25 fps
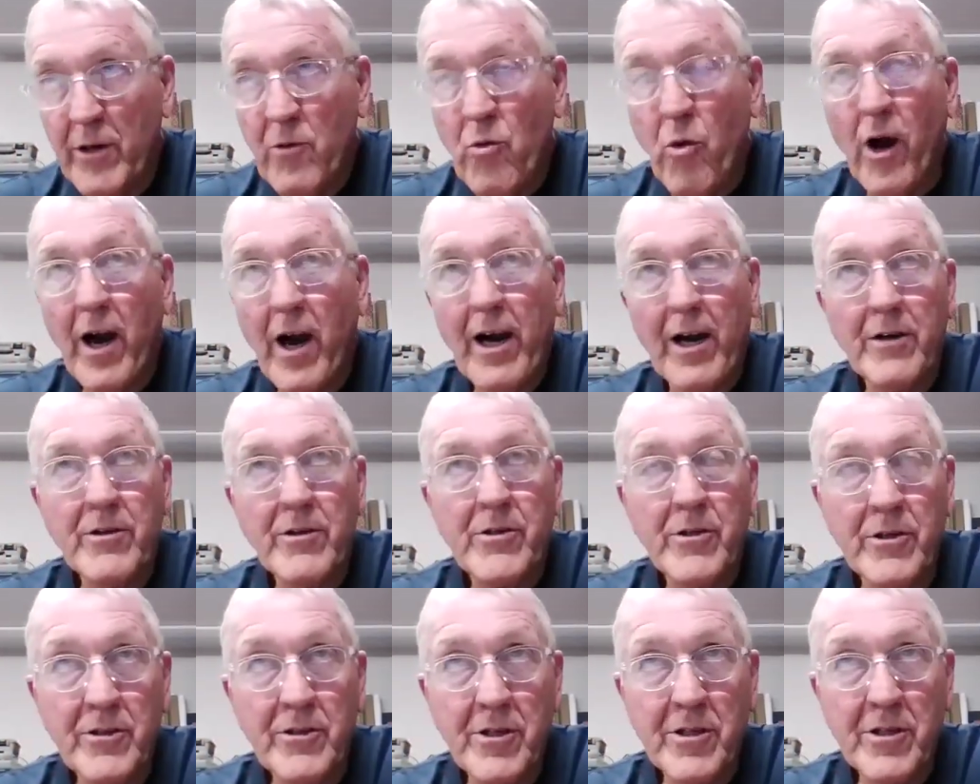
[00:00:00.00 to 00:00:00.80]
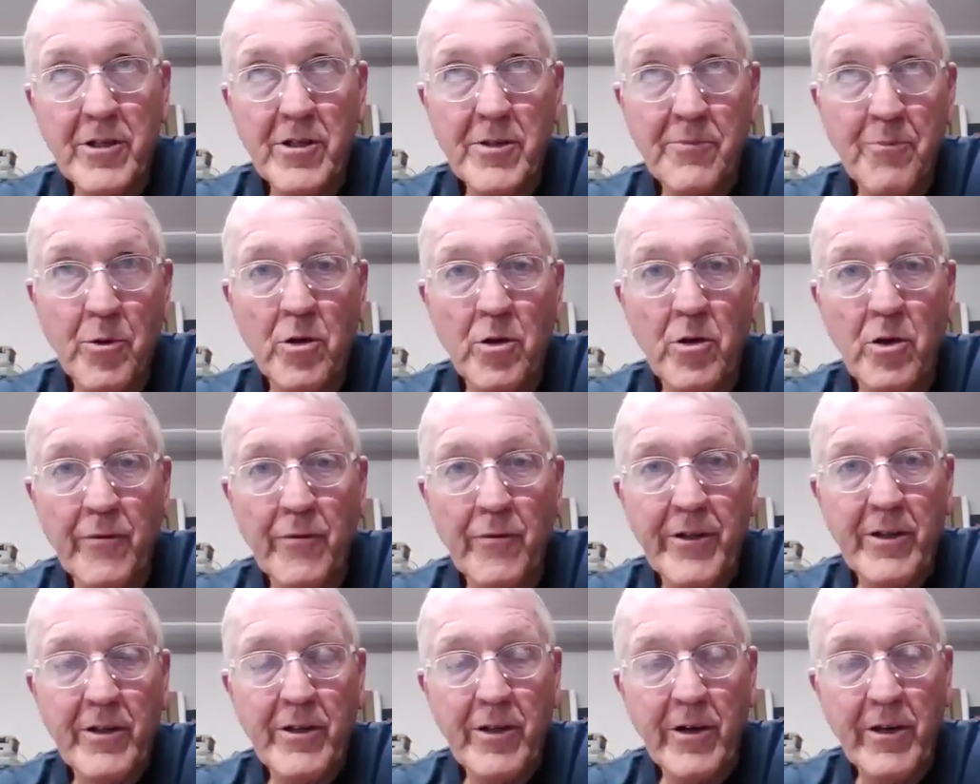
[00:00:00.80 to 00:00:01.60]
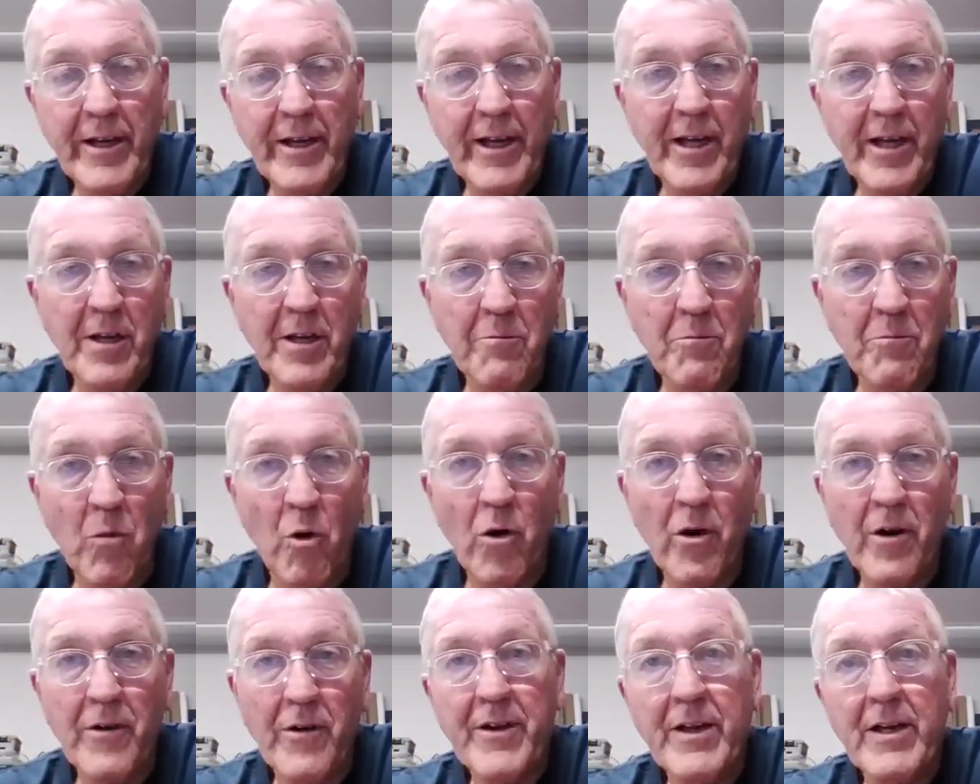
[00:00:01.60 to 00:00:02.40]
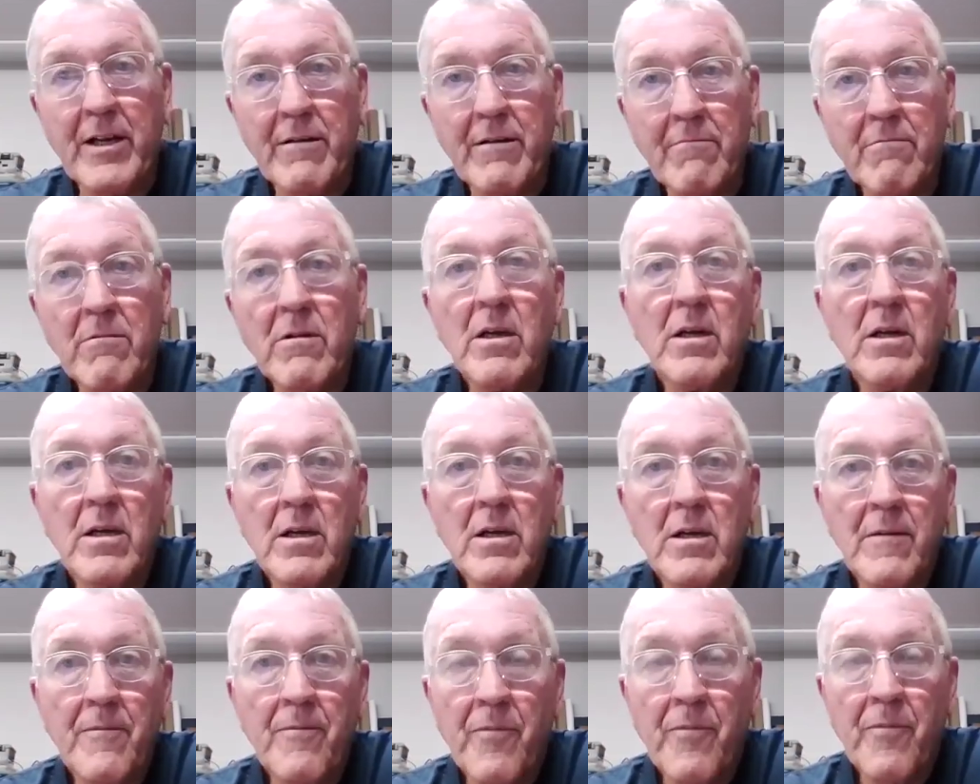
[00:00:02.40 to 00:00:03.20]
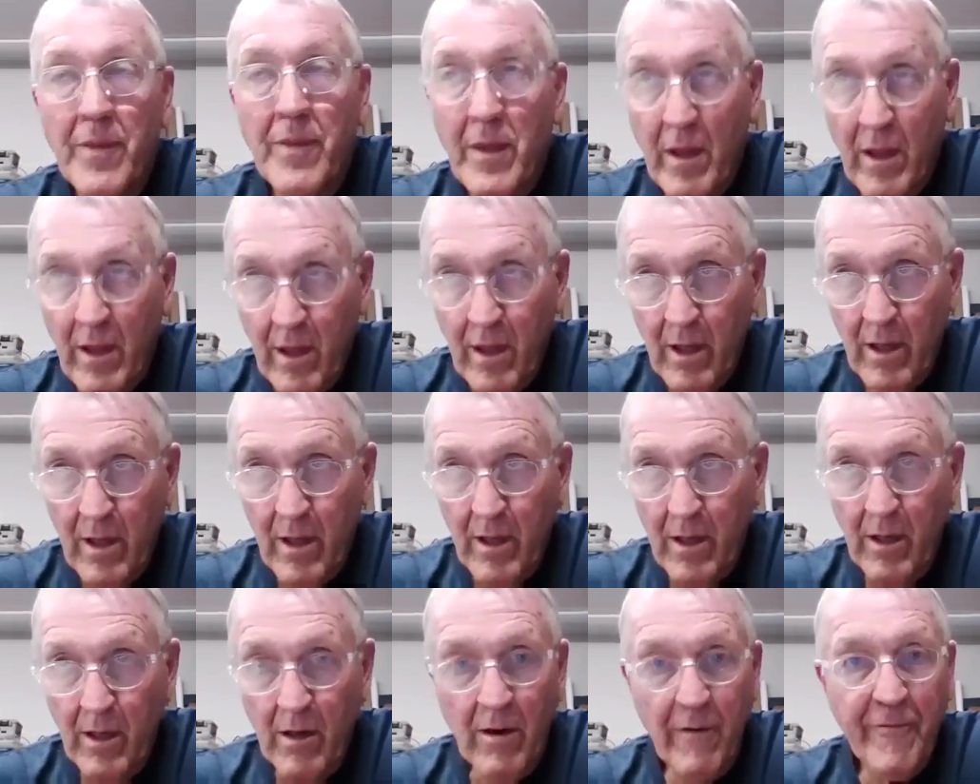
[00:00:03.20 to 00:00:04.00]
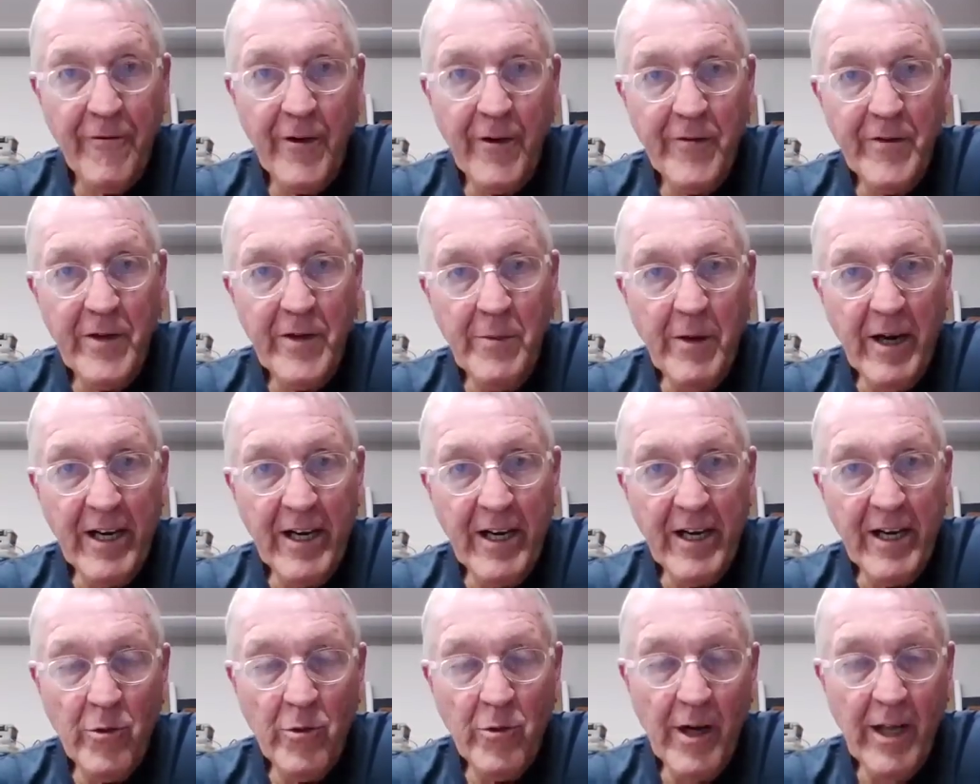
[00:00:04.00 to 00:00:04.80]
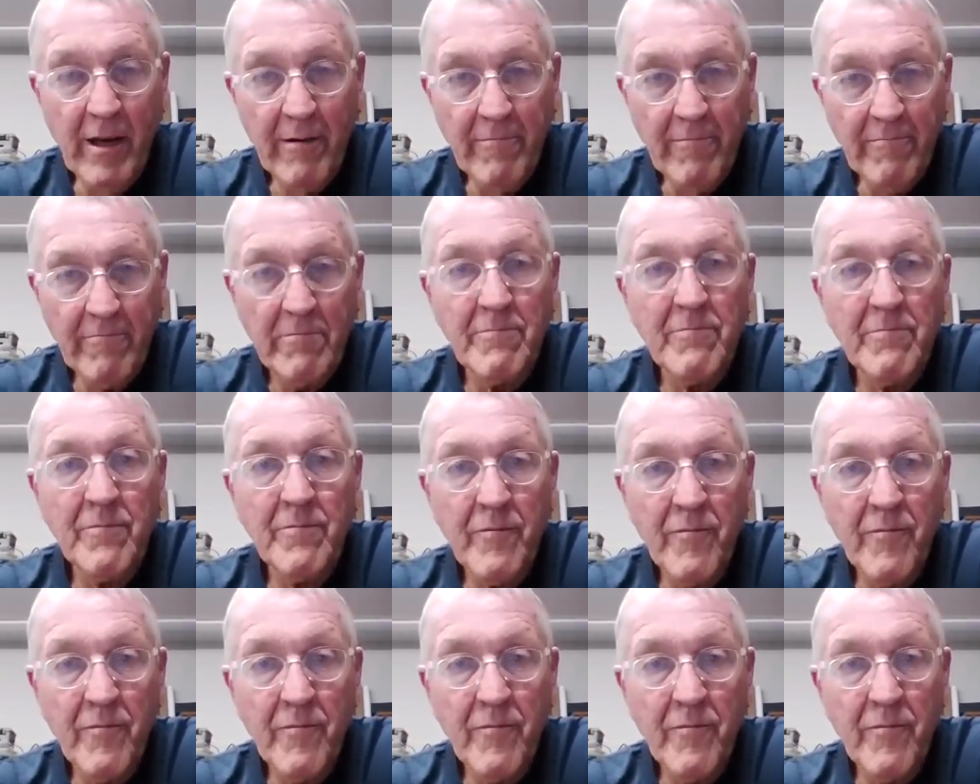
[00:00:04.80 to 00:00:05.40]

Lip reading: required to just prove that they're getting more than, 50 by 20.